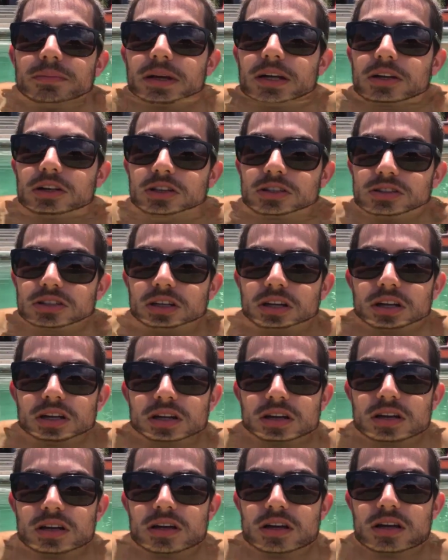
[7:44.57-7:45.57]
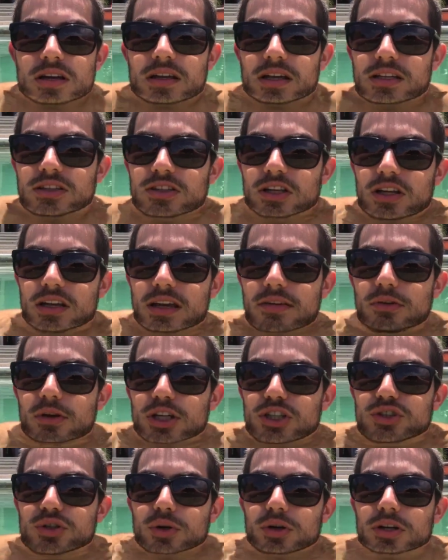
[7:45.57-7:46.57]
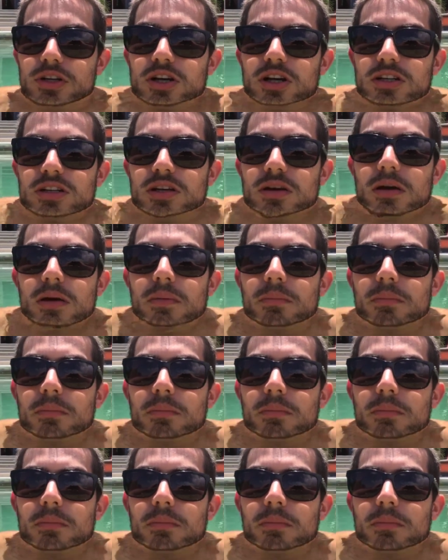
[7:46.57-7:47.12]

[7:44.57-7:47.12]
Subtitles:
because it's going to give you a shortcut.